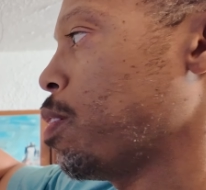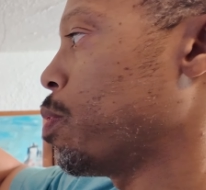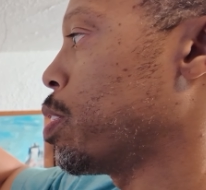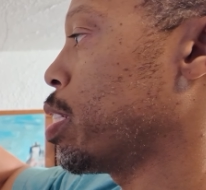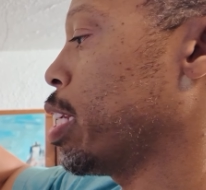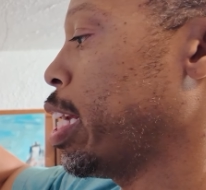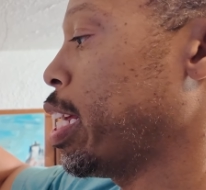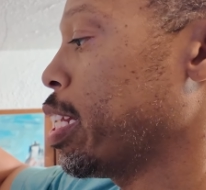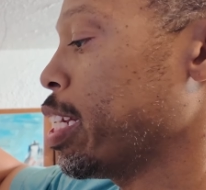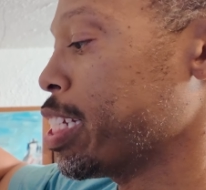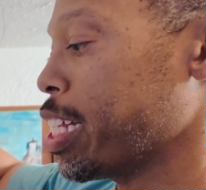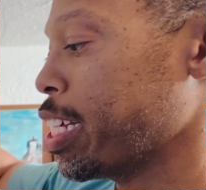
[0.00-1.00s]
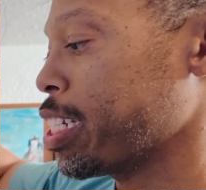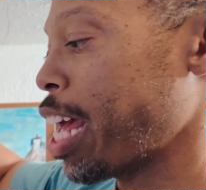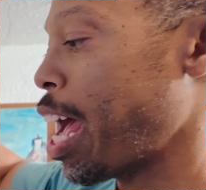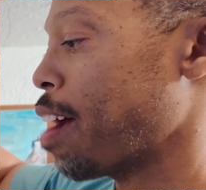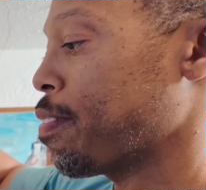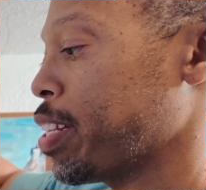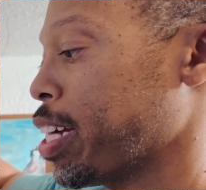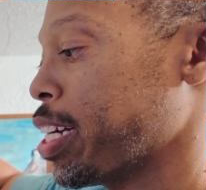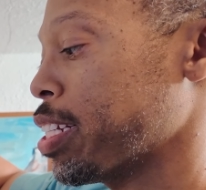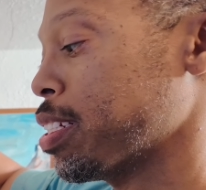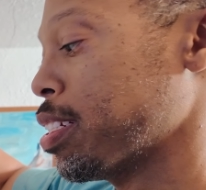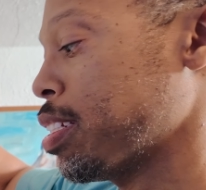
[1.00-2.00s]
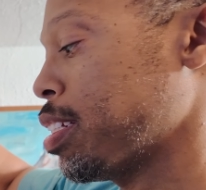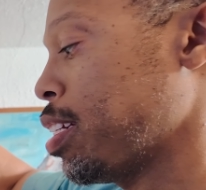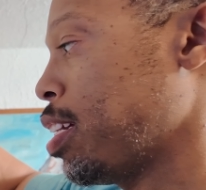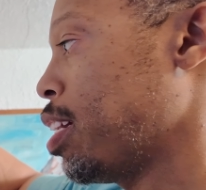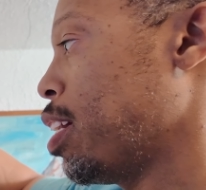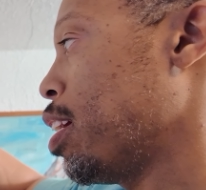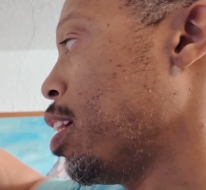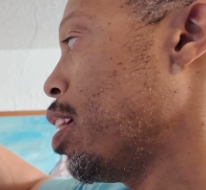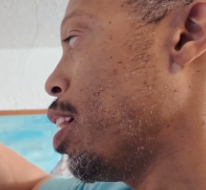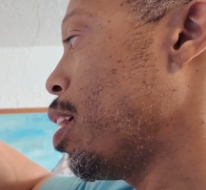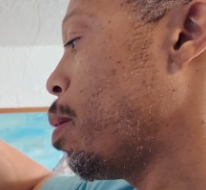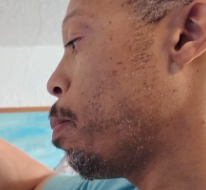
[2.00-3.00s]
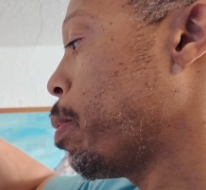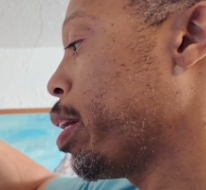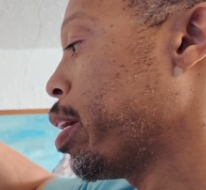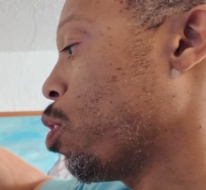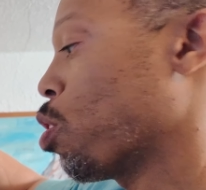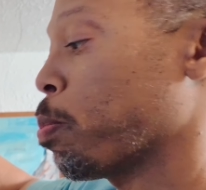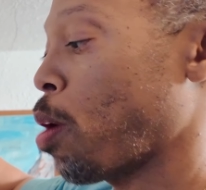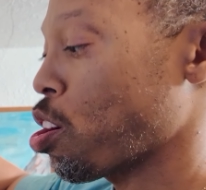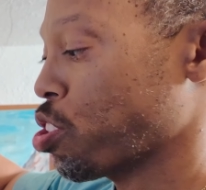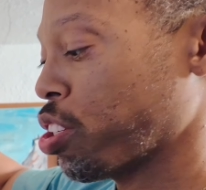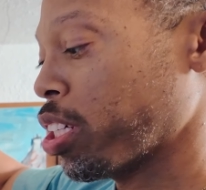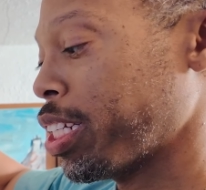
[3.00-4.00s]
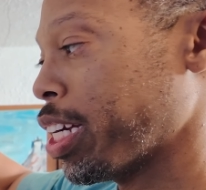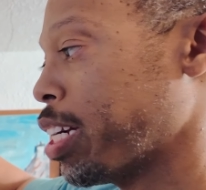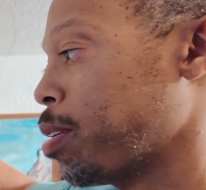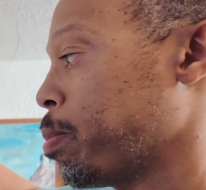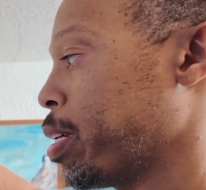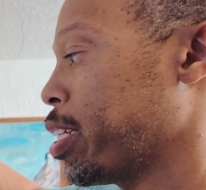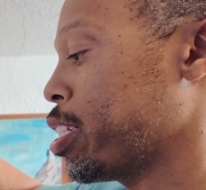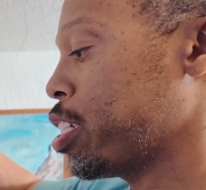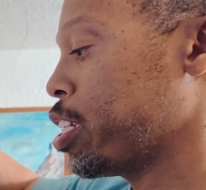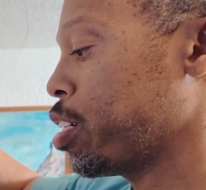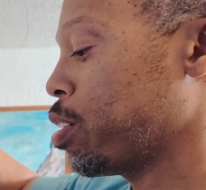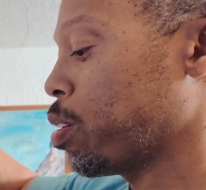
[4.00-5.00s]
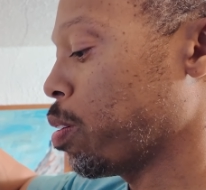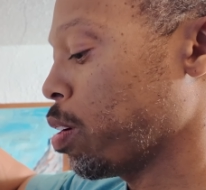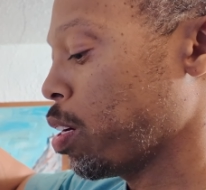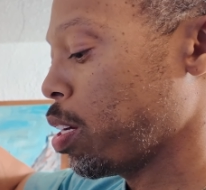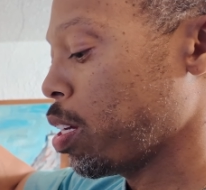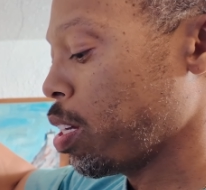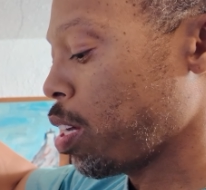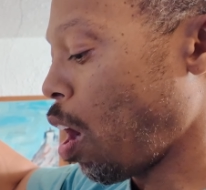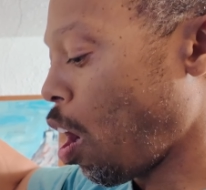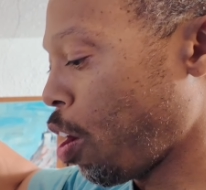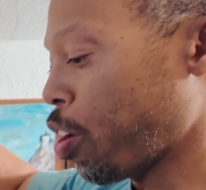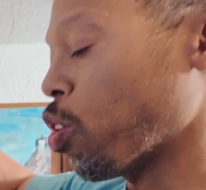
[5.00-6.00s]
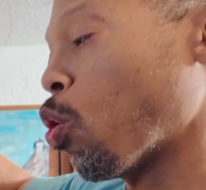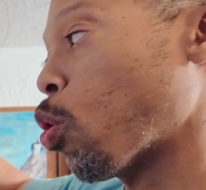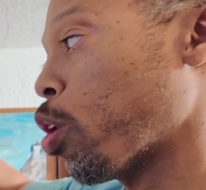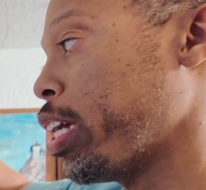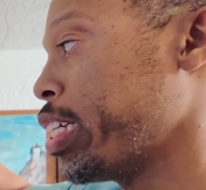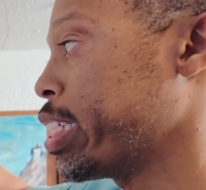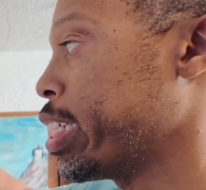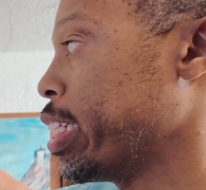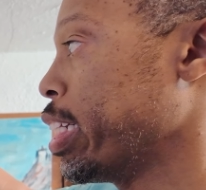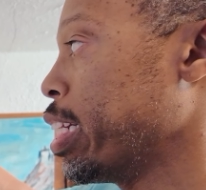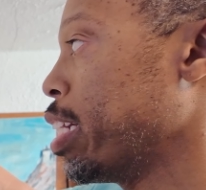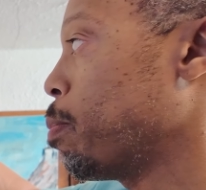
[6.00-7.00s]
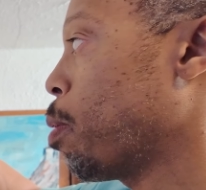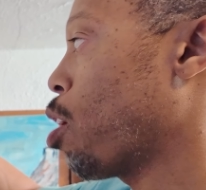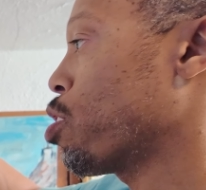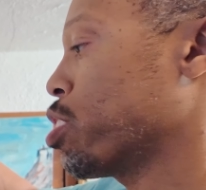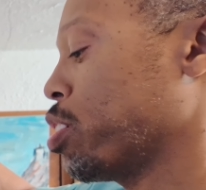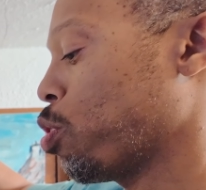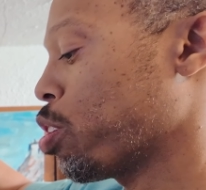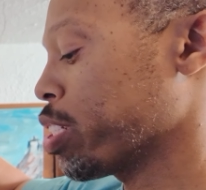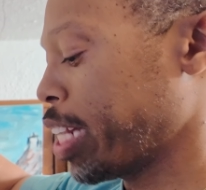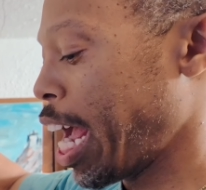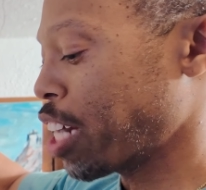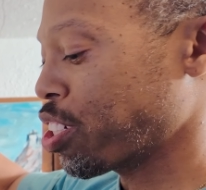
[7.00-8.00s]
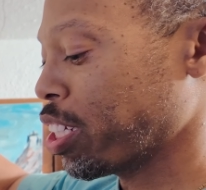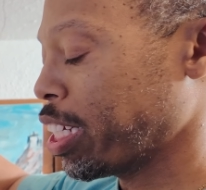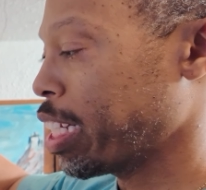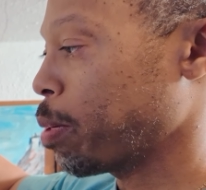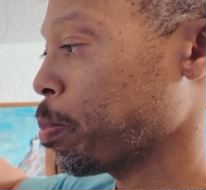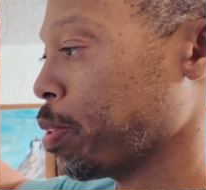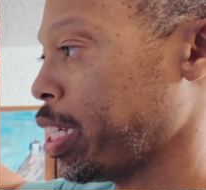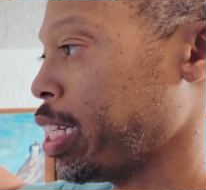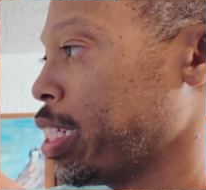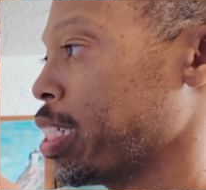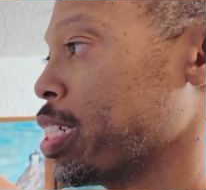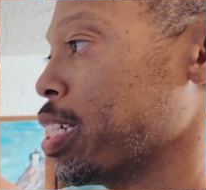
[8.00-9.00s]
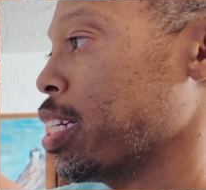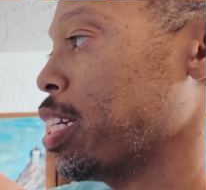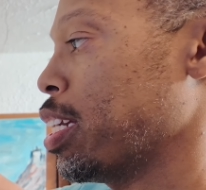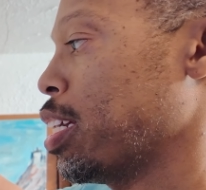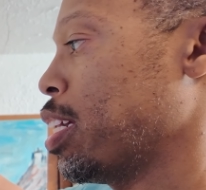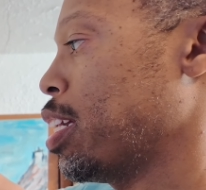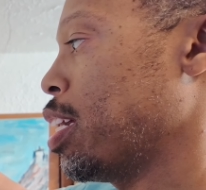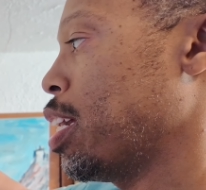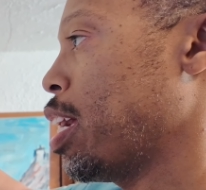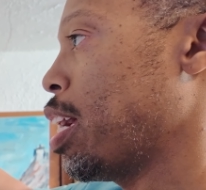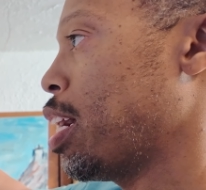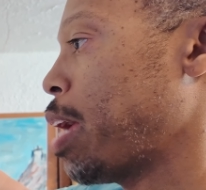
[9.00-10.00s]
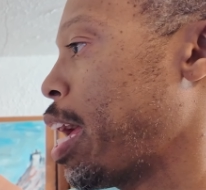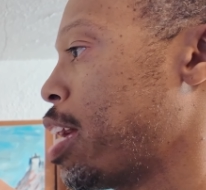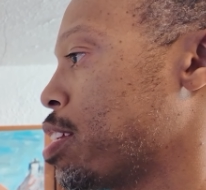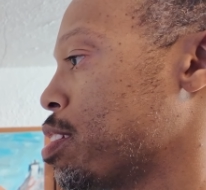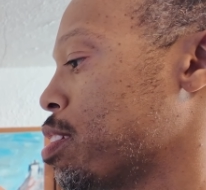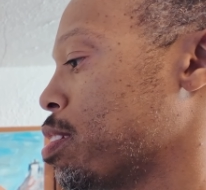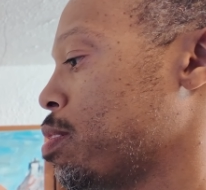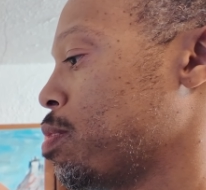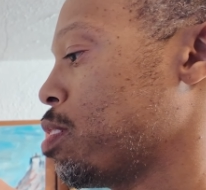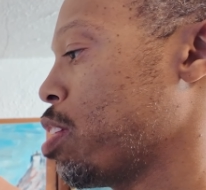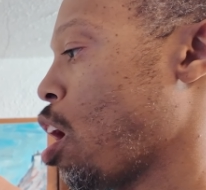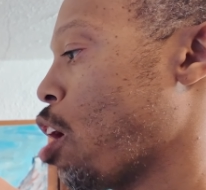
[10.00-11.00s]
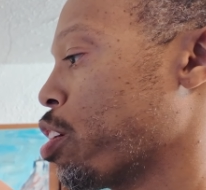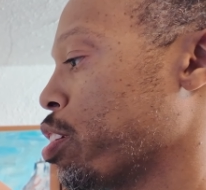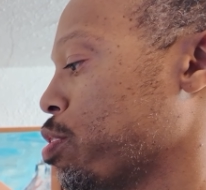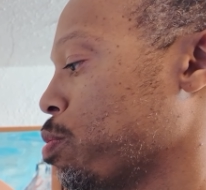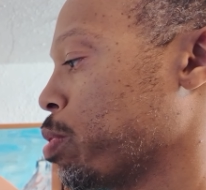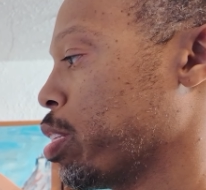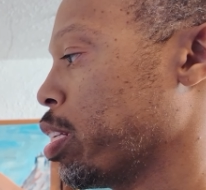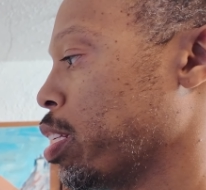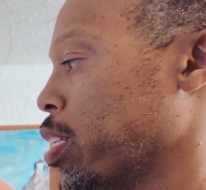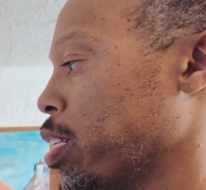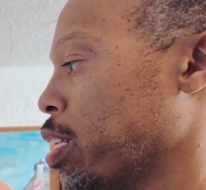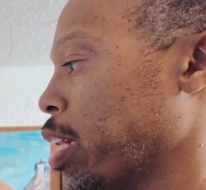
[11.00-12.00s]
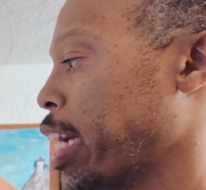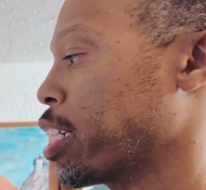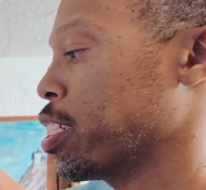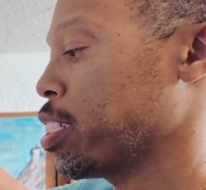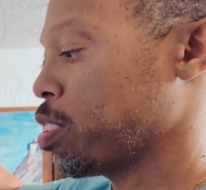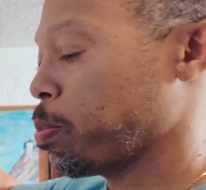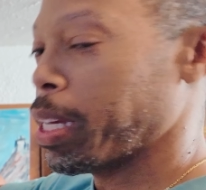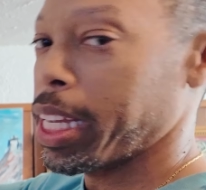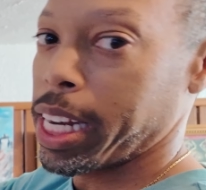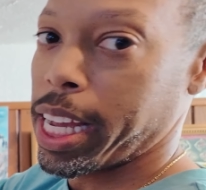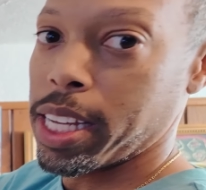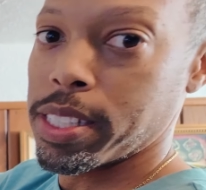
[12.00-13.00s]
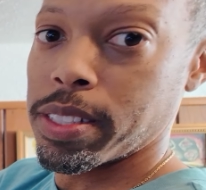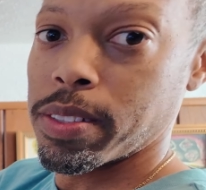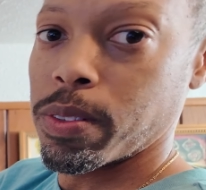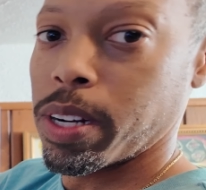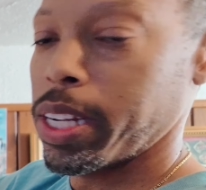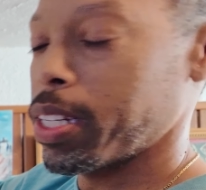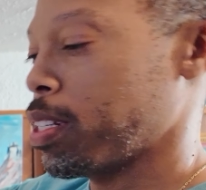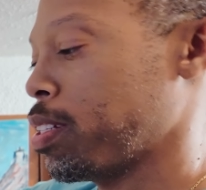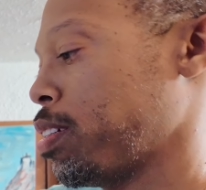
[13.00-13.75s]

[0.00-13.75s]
Once again, it's half done, or partially done, but it's still art. Or is it partial, or is it actually complete as the artist would like to display it as, right?